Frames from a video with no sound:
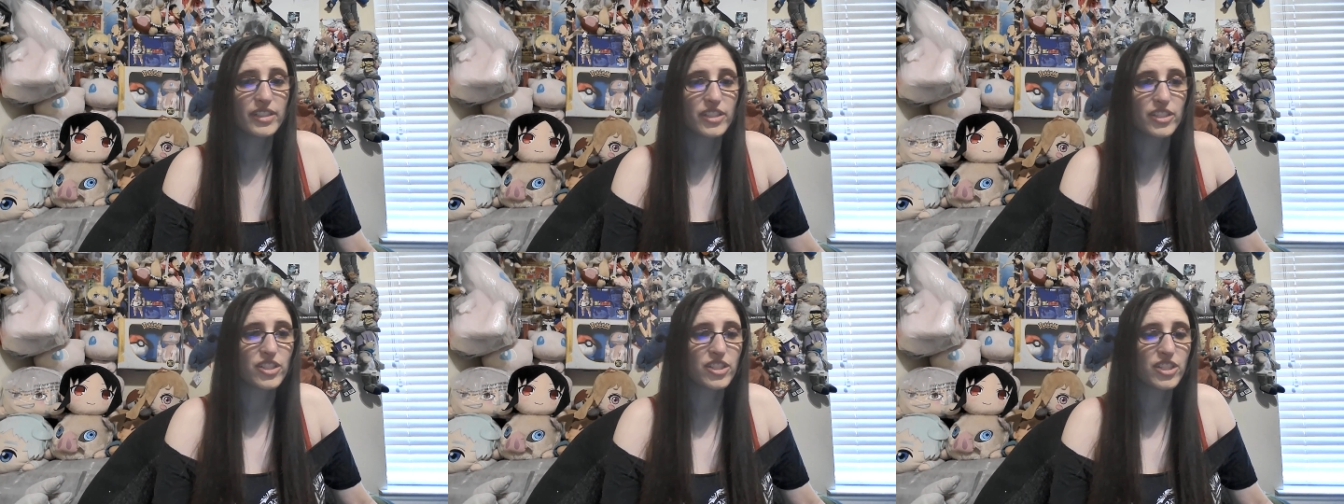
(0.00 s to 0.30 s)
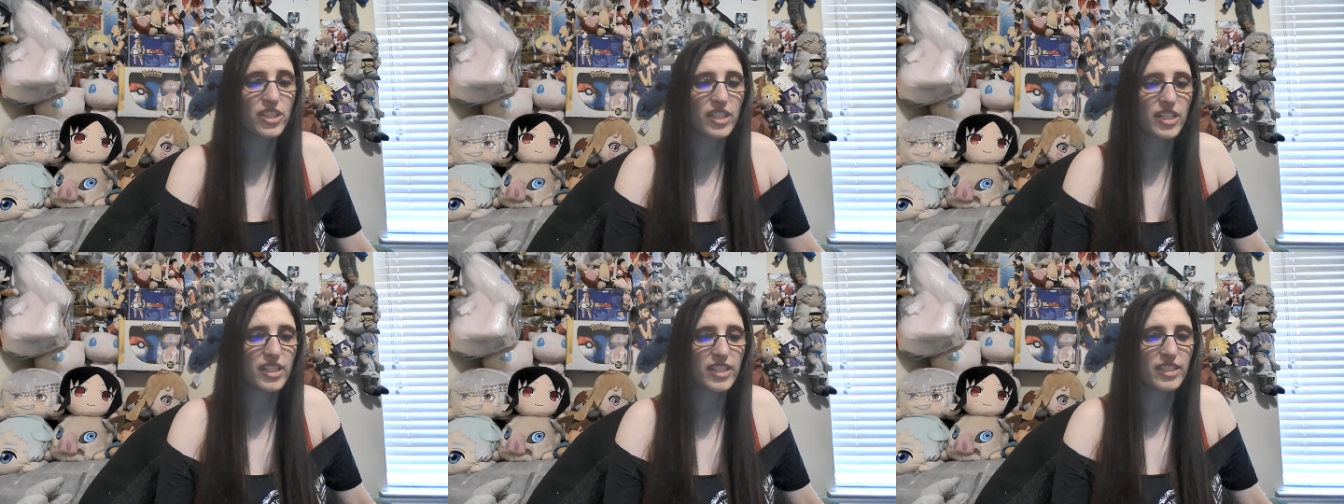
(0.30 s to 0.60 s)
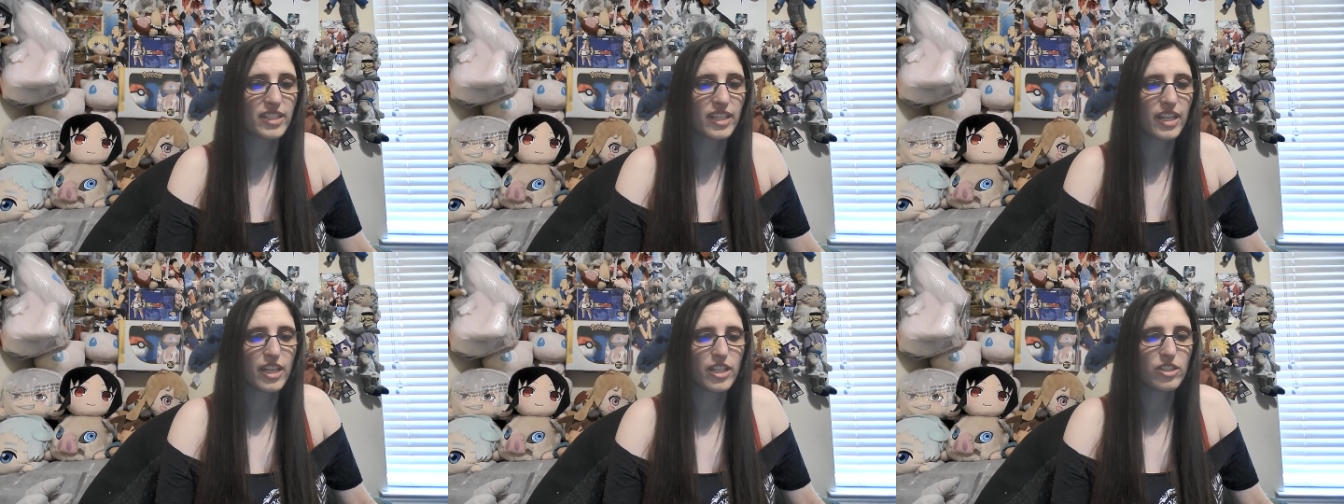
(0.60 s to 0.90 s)

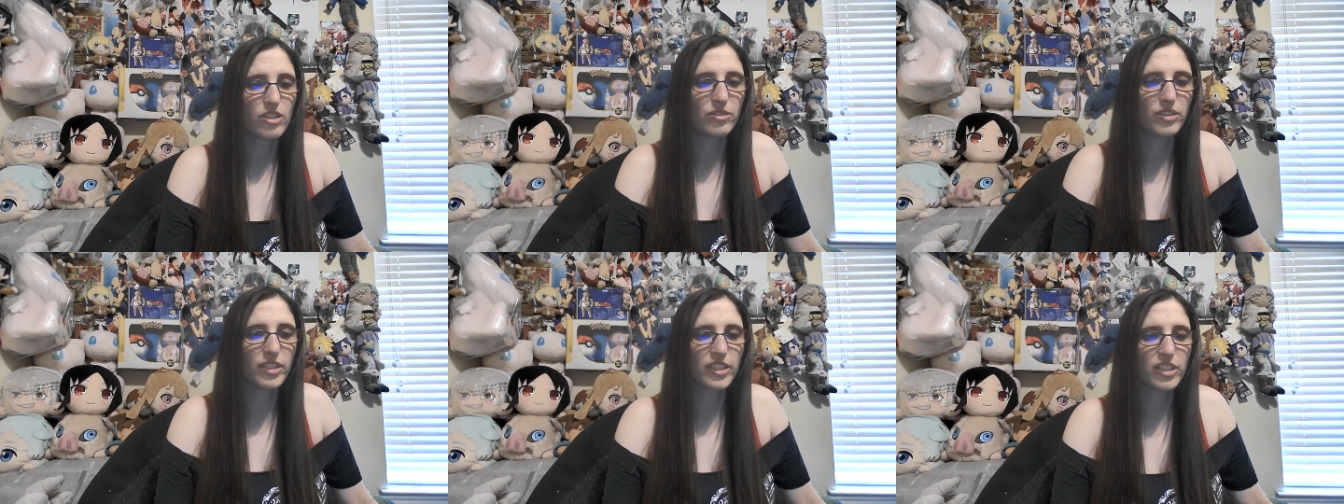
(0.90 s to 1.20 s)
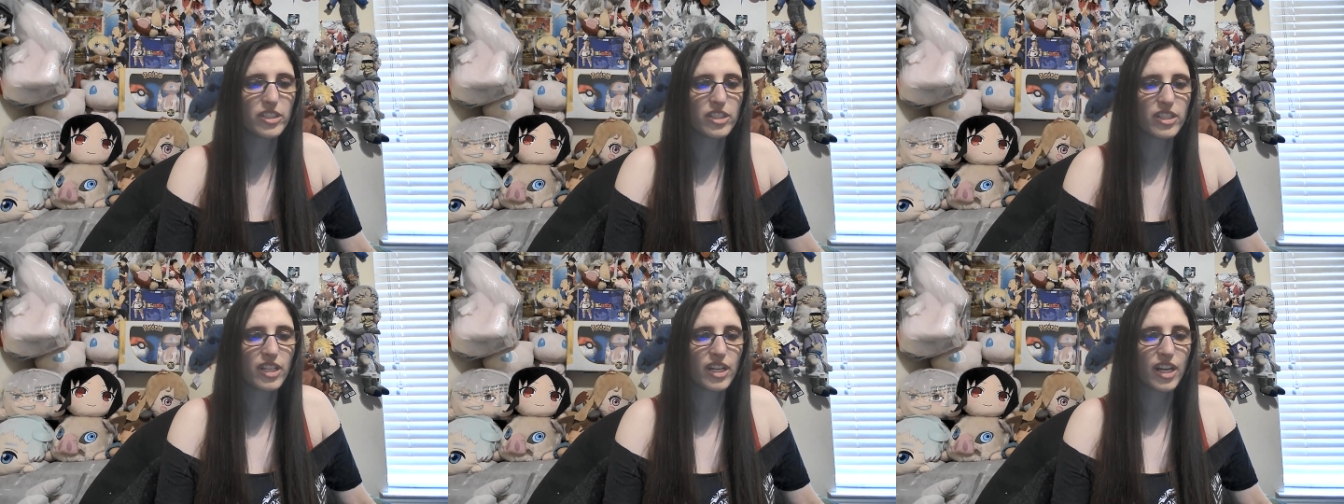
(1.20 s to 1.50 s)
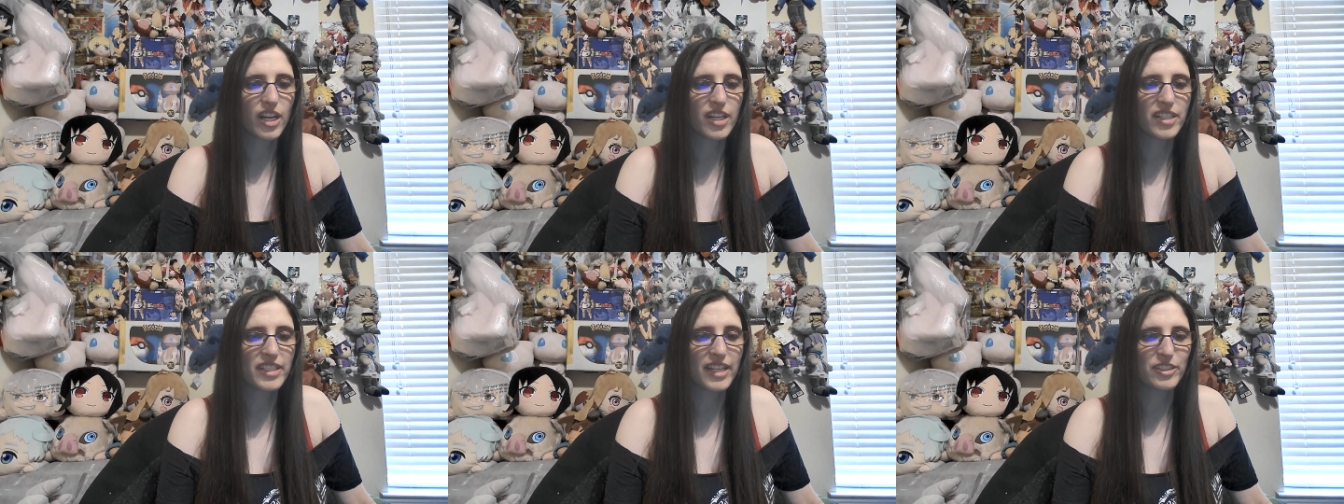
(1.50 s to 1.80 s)
Jeez, don't let your
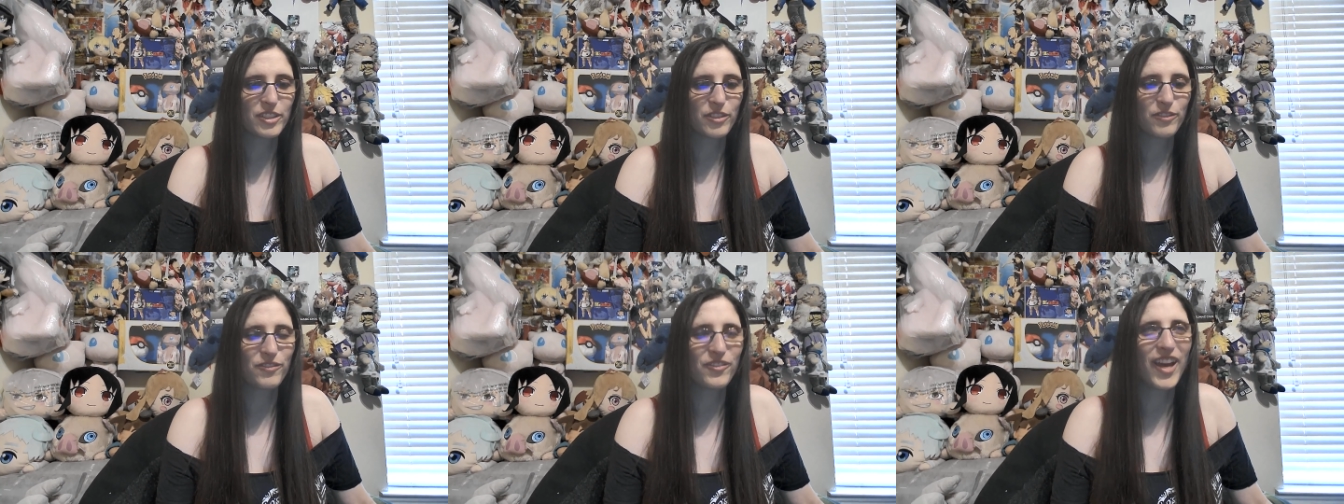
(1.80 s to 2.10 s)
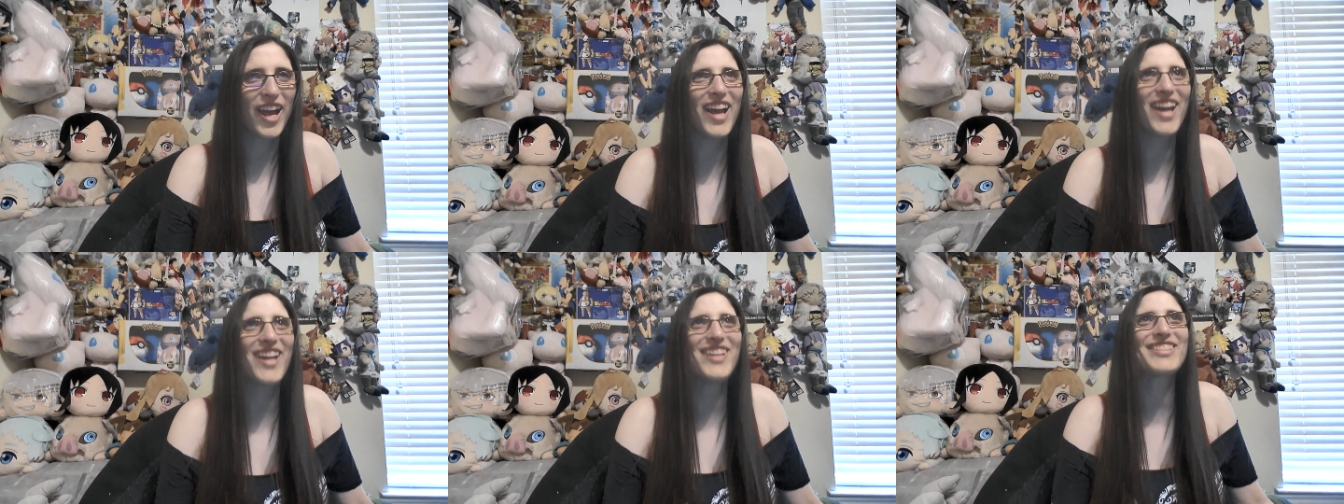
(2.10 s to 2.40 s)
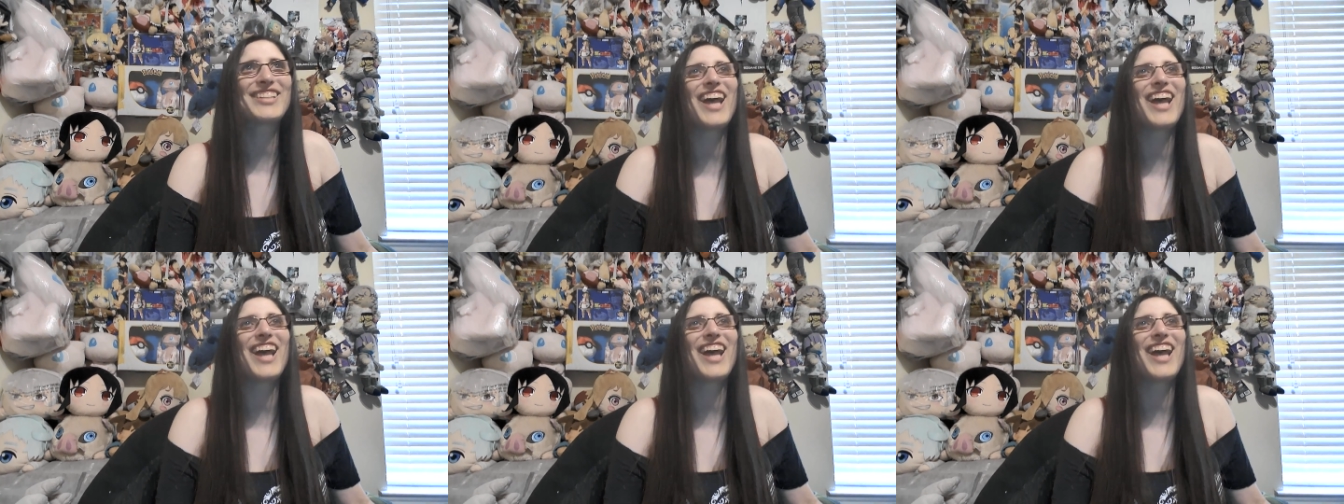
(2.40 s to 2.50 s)
guard down, you fat ass.